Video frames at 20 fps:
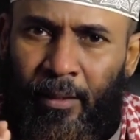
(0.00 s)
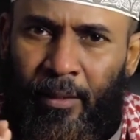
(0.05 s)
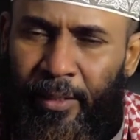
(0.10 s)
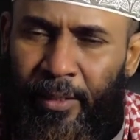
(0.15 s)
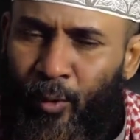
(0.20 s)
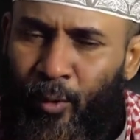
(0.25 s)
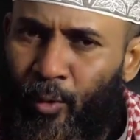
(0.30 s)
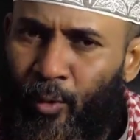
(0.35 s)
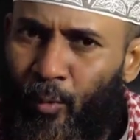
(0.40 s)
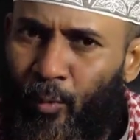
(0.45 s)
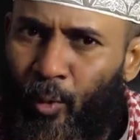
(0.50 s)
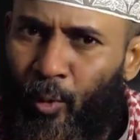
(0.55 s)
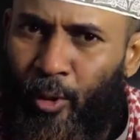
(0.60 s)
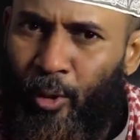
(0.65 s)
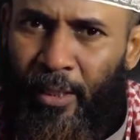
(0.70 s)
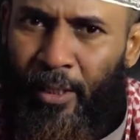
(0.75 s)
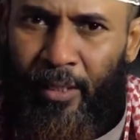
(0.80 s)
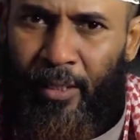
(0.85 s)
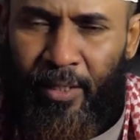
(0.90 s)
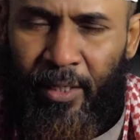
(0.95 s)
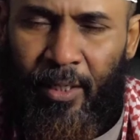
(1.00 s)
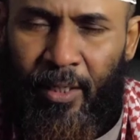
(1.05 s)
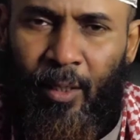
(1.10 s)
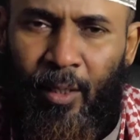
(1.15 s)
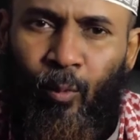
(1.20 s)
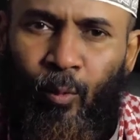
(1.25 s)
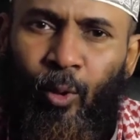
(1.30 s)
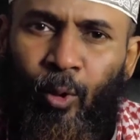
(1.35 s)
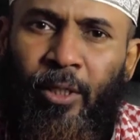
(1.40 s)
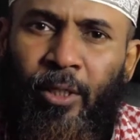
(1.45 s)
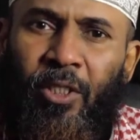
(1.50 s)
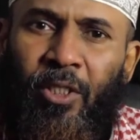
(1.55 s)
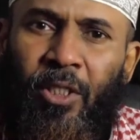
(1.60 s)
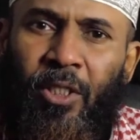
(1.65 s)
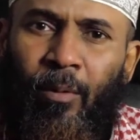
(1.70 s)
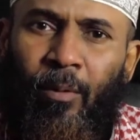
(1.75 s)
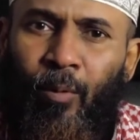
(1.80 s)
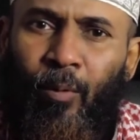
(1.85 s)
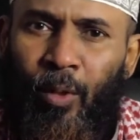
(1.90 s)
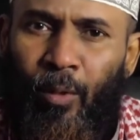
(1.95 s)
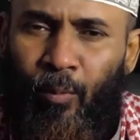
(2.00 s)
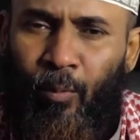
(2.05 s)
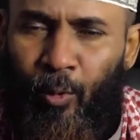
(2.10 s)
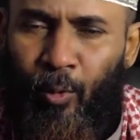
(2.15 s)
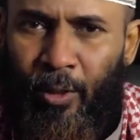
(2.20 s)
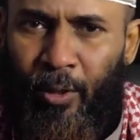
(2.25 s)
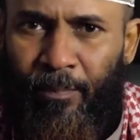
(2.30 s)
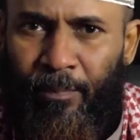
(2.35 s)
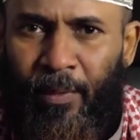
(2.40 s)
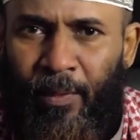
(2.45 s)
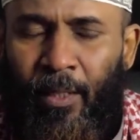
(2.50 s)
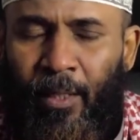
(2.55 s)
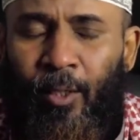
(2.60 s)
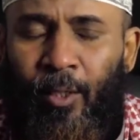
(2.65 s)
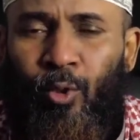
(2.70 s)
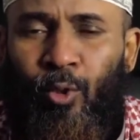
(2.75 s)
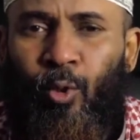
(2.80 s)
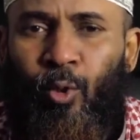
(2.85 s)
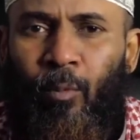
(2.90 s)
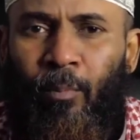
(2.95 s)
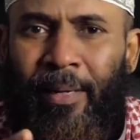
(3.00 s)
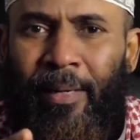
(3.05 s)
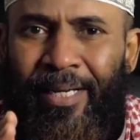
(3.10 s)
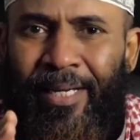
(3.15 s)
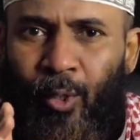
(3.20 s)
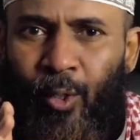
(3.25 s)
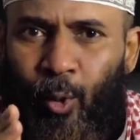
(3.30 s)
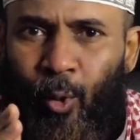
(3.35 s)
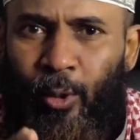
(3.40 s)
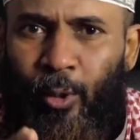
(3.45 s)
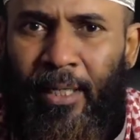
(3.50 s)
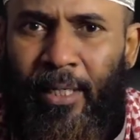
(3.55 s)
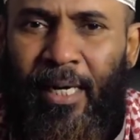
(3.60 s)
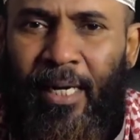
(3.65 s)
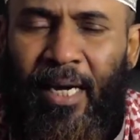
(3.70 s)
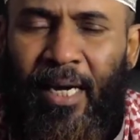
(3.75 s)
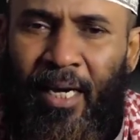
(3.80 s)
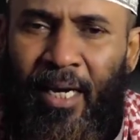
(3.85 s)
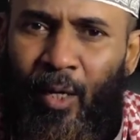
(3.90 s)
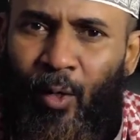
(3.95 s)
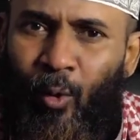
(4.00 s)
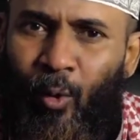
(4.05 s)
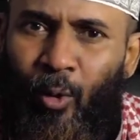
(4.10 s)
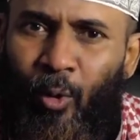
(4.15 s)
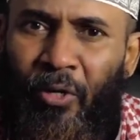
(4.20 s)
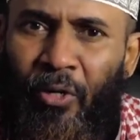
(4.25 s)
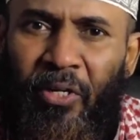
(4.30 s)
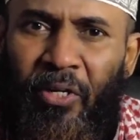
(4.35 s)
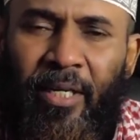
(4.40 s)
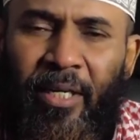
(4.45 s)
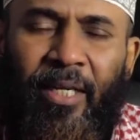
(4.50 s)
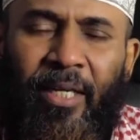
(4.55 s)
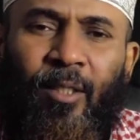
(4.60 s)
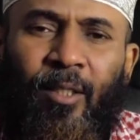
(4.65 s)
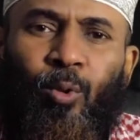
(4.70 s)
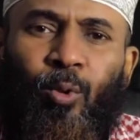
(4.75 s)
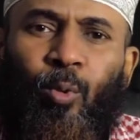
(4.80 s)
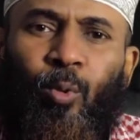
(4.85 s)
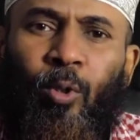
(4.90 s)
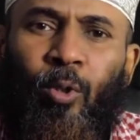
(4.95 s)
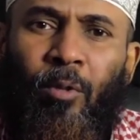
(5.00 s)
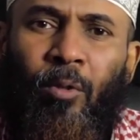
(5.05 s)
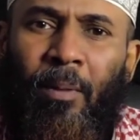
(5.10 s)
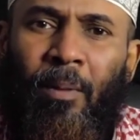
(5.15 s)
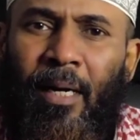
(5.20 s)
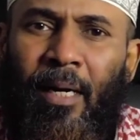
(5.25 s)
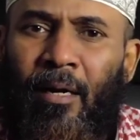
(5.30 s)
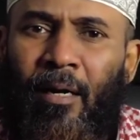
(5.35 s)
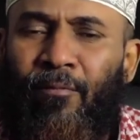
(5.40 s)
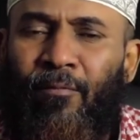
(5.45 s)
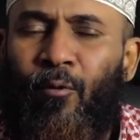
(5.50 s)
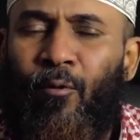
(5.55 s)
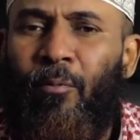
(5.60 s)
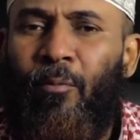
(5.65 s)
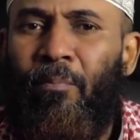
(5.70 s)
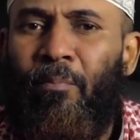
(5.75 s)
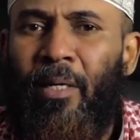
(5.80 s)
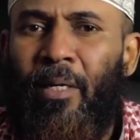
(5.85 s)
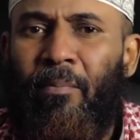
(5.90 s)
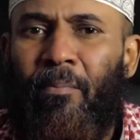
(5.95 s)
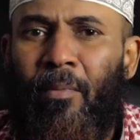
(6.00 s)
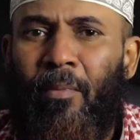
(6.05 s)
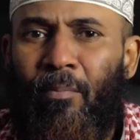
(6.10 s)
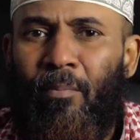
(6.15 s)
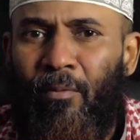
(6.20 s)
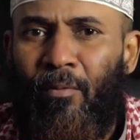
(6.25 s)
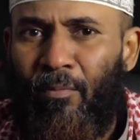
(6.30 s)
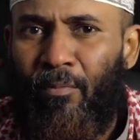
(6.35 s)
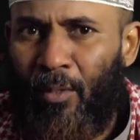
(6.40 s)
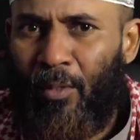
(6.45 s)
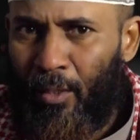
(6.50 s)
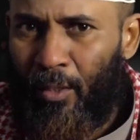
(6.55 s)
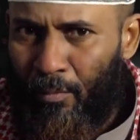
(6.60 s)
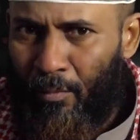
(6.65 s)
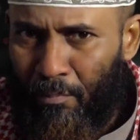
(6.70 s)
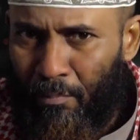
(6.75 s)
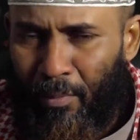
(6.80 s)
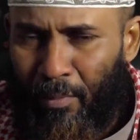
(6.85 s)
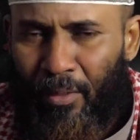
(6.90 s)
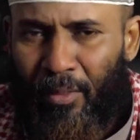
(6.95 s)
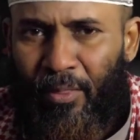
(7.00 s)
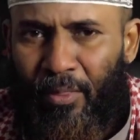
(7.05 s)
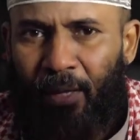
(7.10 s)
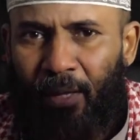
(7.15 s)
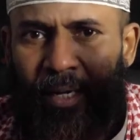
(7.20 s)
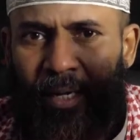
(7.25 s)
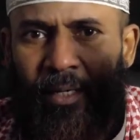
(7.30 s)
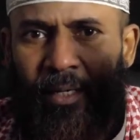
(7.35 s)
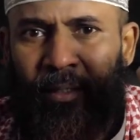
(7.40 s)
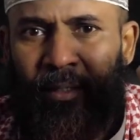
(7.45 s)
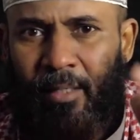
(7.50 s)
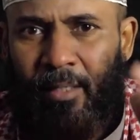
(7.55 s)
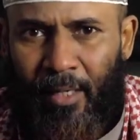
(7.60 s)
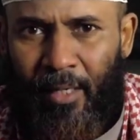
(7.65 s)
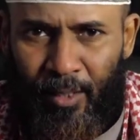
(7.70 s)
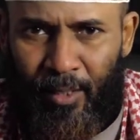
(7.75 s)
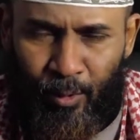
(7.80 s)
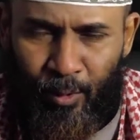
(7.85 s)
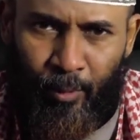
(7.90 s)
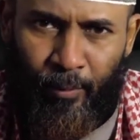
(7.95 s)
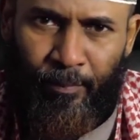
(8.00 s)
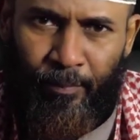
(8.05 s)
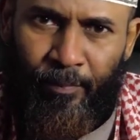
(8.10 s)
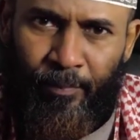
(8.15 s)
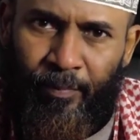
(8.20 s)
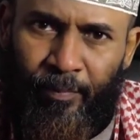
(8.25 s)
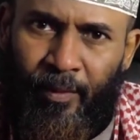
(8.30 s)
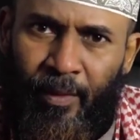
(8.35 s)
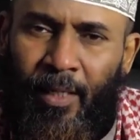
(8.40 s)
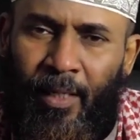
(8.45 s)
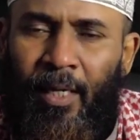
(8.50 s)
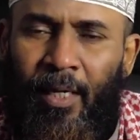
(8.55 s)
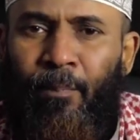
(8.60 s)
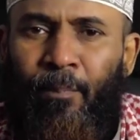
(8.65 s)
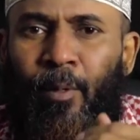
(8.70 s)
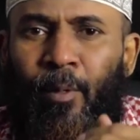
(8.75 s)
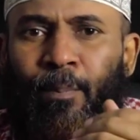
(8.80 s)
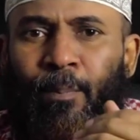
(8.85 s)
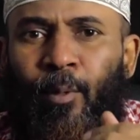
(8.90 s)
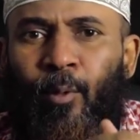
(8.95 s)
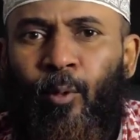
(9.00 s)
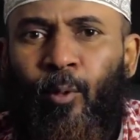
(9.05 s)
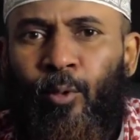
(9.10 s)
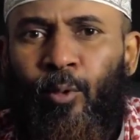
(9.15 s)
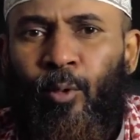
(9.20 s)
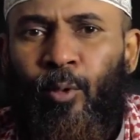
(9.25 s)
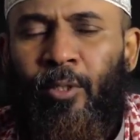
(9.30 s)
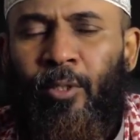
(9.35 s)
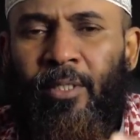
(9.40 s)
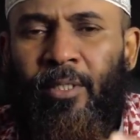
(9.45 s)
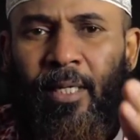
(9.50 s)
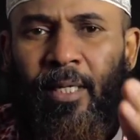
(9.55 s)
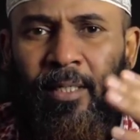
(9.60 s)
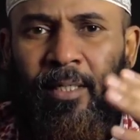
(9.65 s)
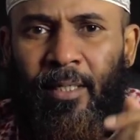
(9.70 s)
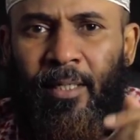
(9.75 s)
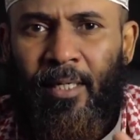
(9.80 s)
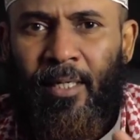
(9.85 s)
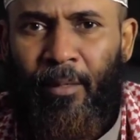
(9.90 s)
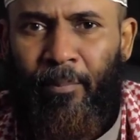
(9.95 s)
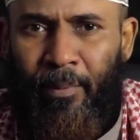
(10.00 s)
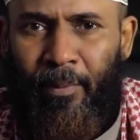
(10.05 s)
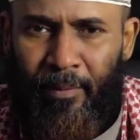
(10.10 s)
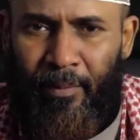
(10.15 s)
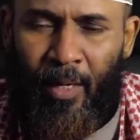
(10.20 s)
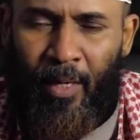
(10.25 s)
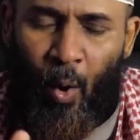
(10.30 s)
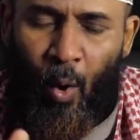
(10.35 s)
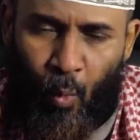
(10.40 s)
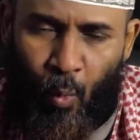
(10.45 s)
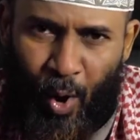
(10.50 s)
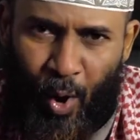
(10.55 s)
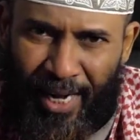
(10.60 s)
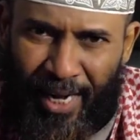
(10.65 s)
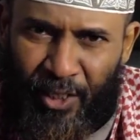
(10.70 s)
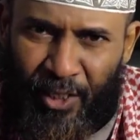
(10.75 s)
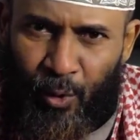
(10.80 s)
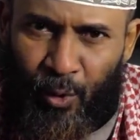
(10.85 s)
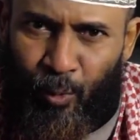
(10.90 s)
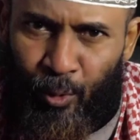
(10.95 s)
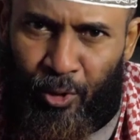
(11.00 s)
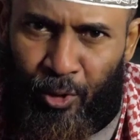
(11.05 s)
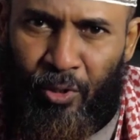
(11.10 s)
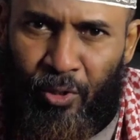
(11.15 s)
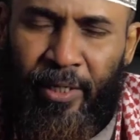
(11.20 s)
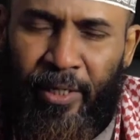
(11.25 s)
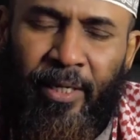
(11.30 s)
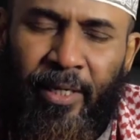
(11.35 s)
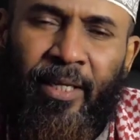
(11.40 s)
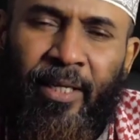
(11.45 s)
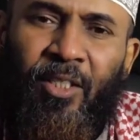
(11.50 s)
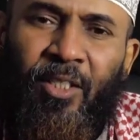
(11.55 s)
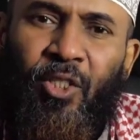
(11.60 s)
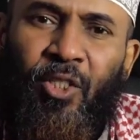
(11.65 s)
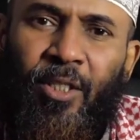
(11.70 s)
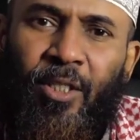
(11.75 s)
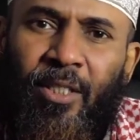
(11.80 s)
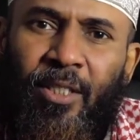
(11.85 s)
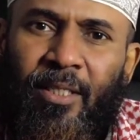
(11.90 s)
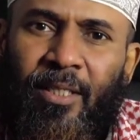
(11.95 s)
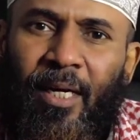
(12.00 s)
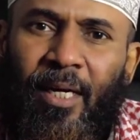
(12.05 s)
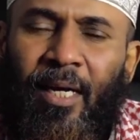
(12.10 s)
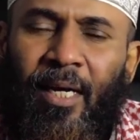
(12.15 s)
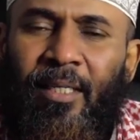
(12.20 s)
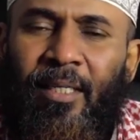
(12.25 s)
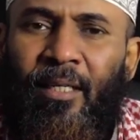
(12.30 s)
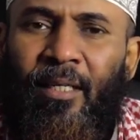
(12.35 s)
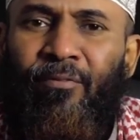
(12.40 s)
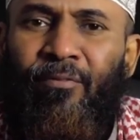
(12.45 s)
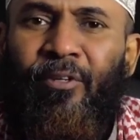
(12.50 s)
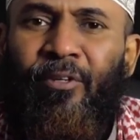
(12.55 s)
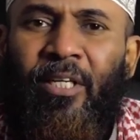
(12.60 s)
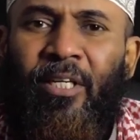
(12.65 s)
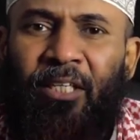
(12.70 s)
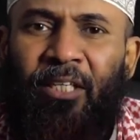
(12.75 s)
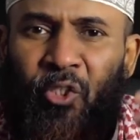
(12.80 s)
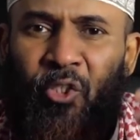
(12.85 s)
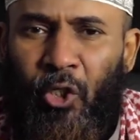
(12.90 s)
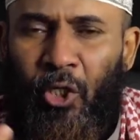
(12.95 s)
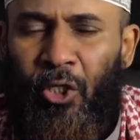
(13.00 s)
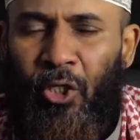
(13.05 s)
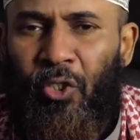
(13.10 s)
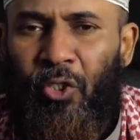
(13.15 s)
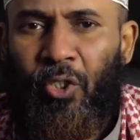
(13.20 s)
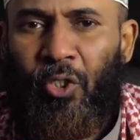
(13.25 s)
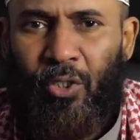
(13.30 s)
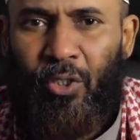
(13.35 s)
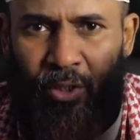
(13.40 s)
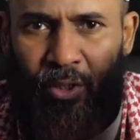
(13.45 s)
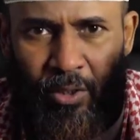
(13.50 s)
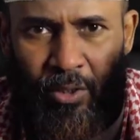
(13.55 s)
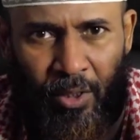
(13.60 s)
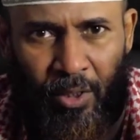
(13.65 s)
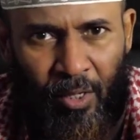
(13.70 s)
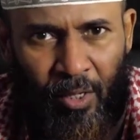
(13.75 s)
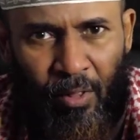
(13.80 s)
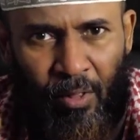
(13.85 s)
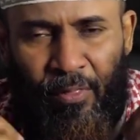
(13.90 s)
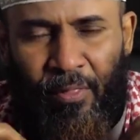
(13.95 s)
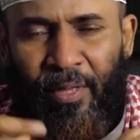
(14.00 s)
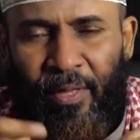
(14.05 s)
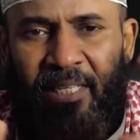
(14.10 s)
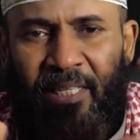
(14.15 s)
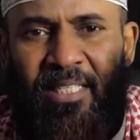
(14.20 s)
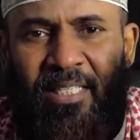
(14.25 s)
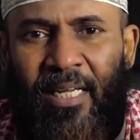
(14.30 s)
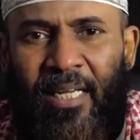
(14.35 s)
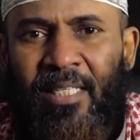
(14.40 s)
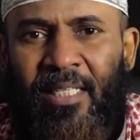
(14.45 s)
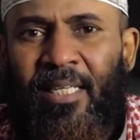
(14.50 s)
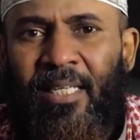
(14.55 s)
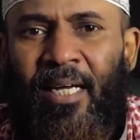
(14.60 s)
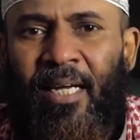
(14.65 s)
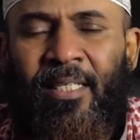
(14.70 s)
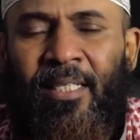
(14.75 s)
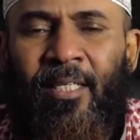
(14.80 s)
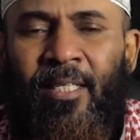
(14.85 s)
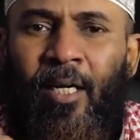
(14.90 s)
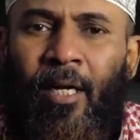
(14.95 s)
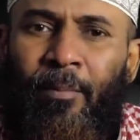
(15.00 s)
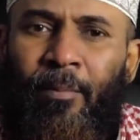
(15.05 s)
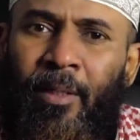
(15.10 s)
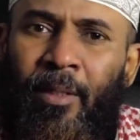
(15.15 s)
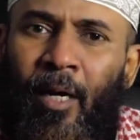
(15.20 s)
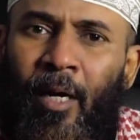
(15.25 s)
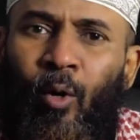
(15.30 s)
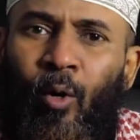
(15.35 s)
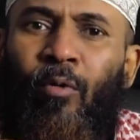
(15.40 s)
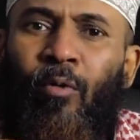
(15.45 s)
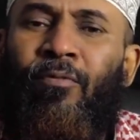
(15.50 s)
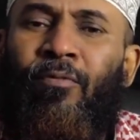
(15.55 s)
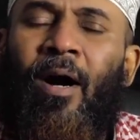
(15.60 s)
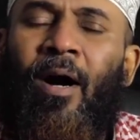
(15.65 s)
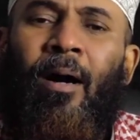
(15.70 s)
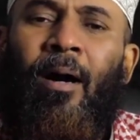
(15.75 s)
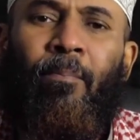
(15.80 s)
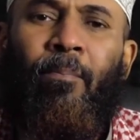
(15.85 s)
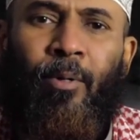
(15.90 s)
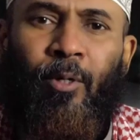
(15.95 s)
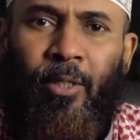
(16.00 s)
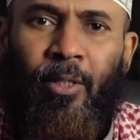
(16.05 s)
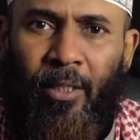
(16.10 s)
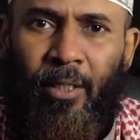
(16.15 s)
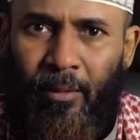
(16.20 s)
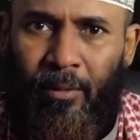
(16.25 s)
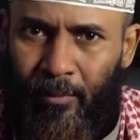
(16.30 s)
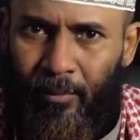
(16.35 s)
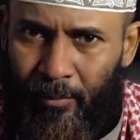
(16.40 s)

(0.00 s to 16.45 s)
Read on the water, drink the water, and shower with the water. So my daughter carried on reading Surah Al-Baqarah for a minimum of a month and carries on. And proposals started coming. While she was reading, she started feeling changes. Things are started coming out of her body.